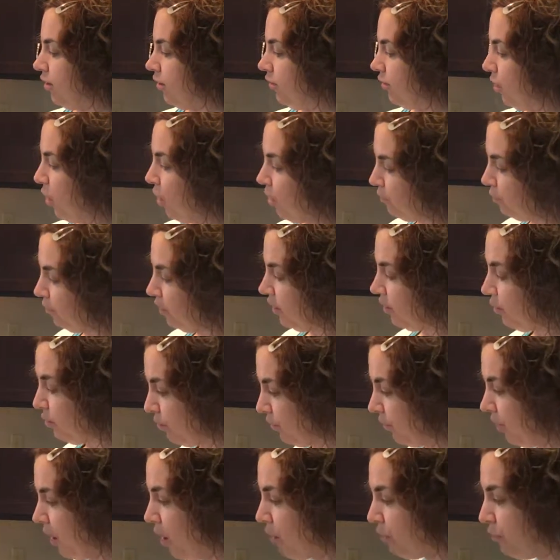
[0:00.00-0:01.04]
So hopefully this
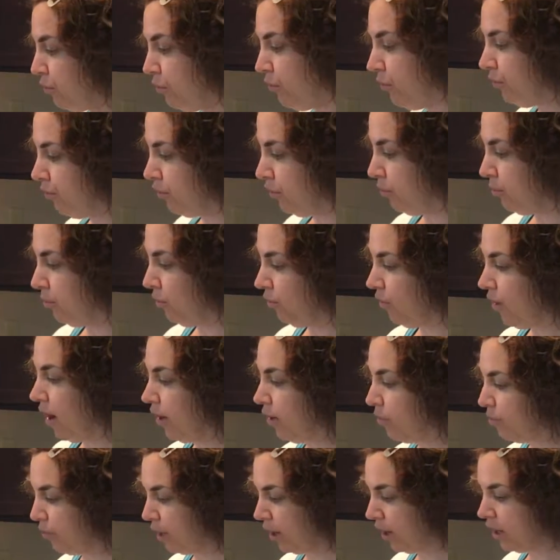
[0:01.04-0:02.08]
was helpful in terms of
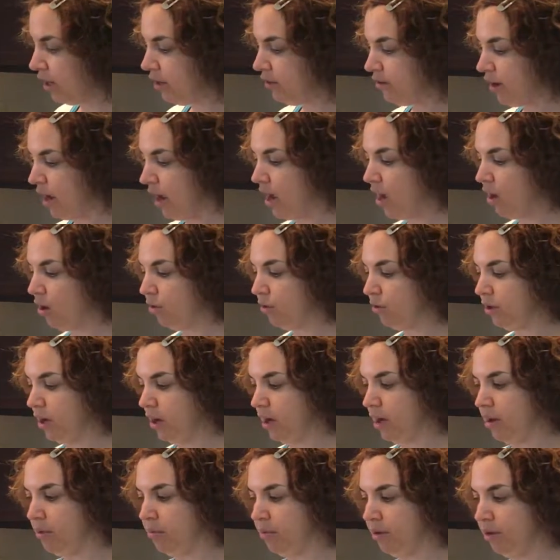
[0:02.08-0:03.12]
kind of breaking down
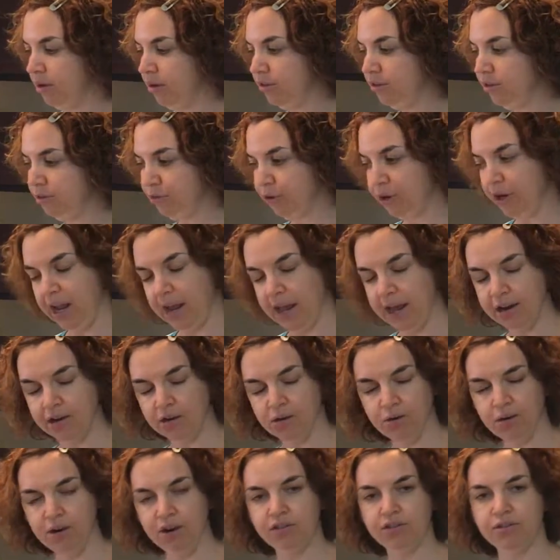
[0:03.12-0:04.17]
different
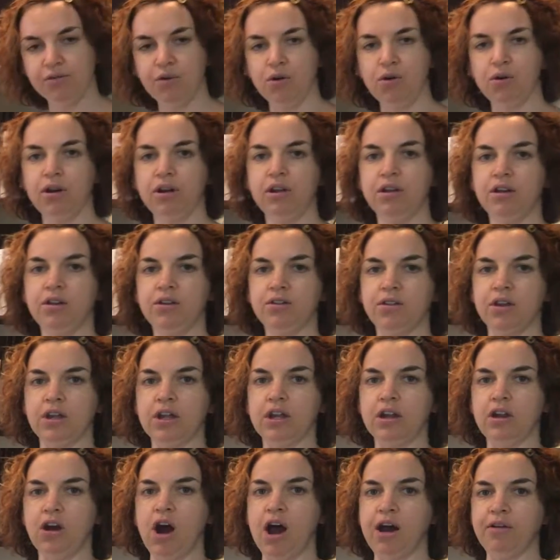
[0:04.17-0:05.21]
categories of oils
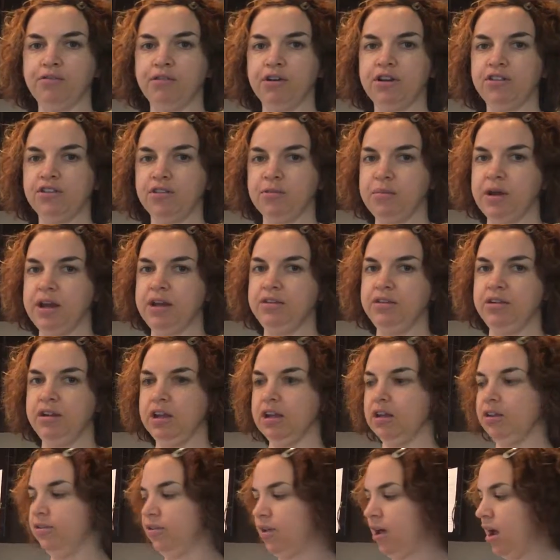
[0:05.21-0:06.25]
and offering some
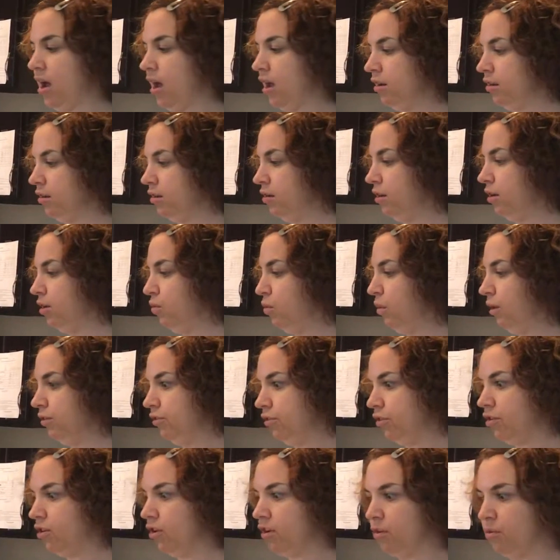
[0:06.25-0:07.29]
ideas on what
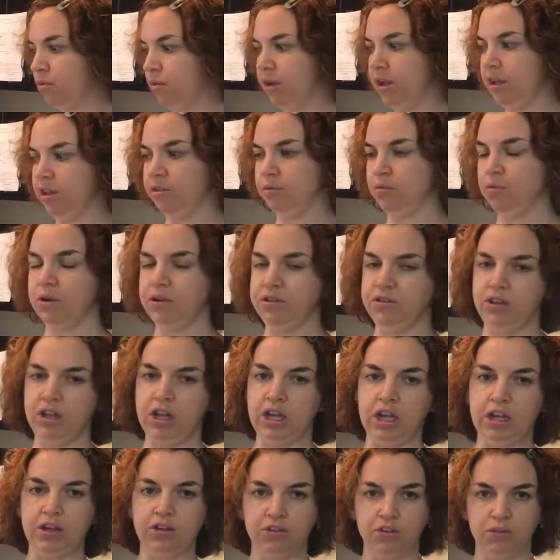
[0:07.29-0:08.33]
to cook with, what to
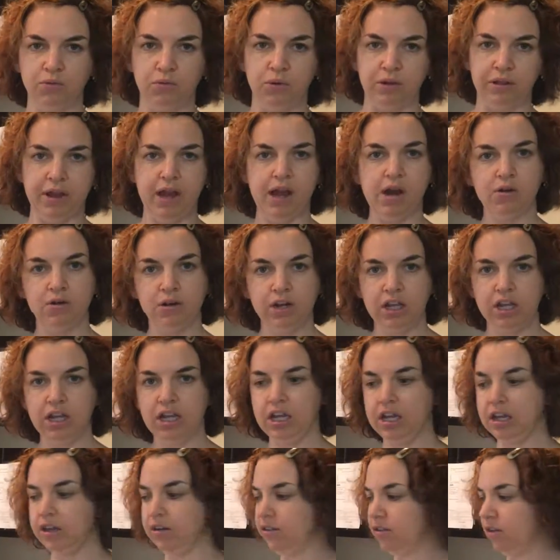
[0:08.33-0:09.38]
eat without
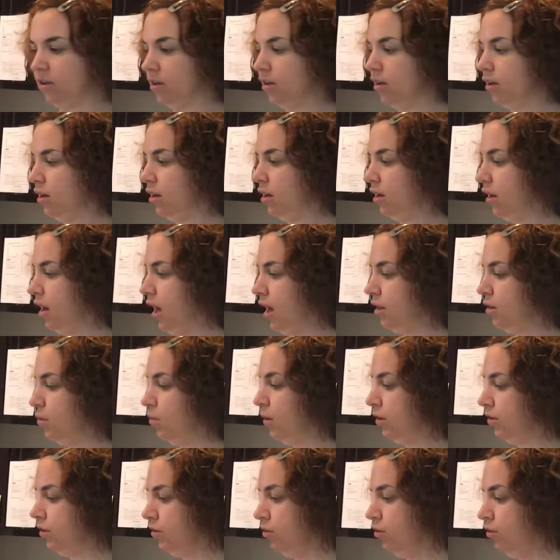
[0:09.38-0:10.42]
heat, and kind of
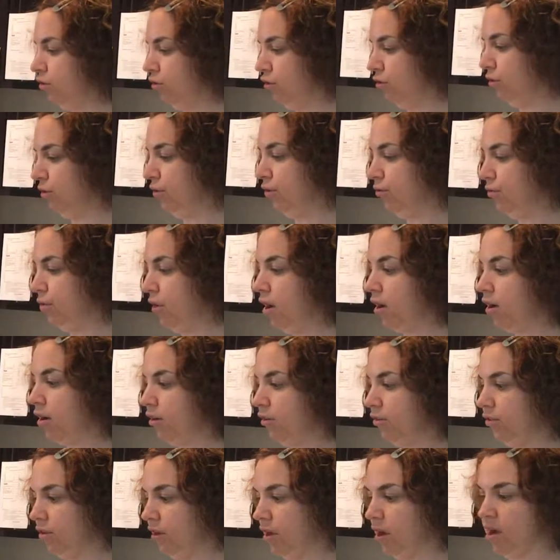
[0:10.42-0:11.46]
what to do as far
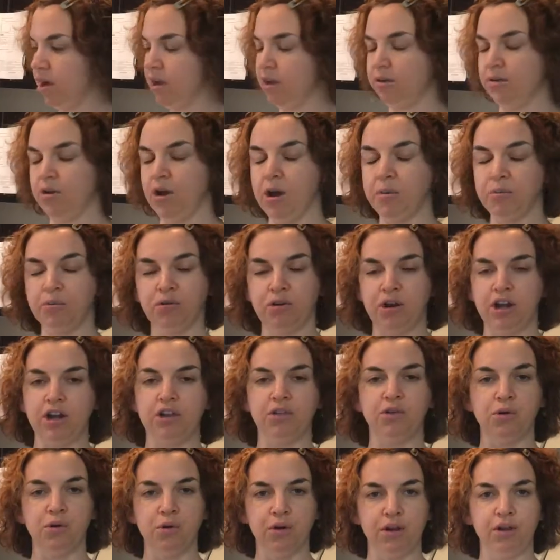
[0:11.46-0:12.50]
as
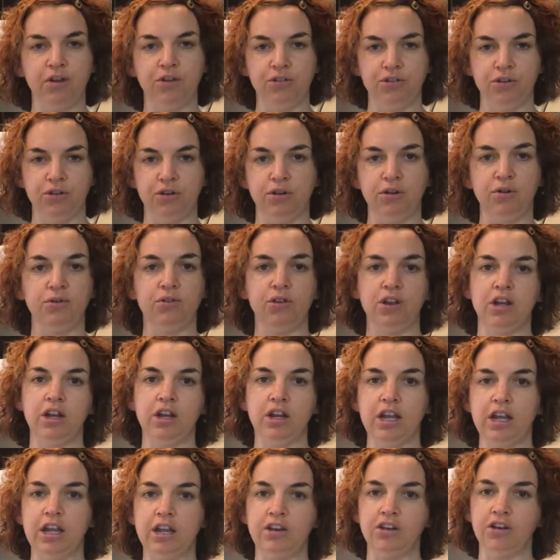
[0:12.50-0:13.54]
upgrading the oils you're using
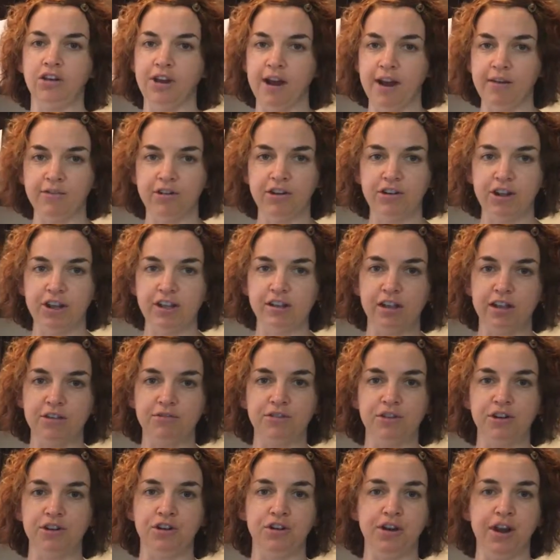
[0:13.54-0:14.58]
in your everyday life
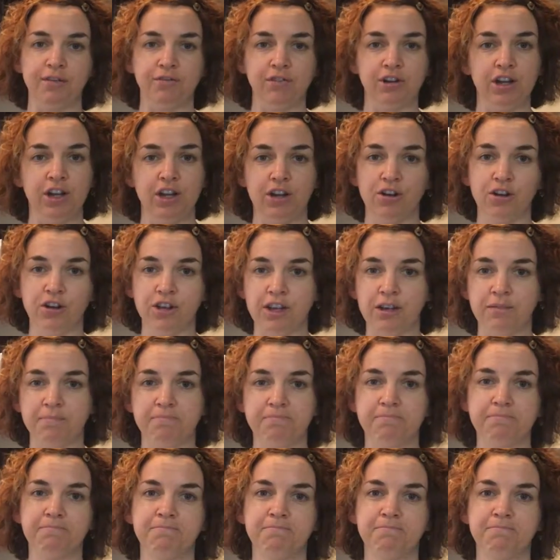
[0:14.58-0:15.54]
and your everyday cooking.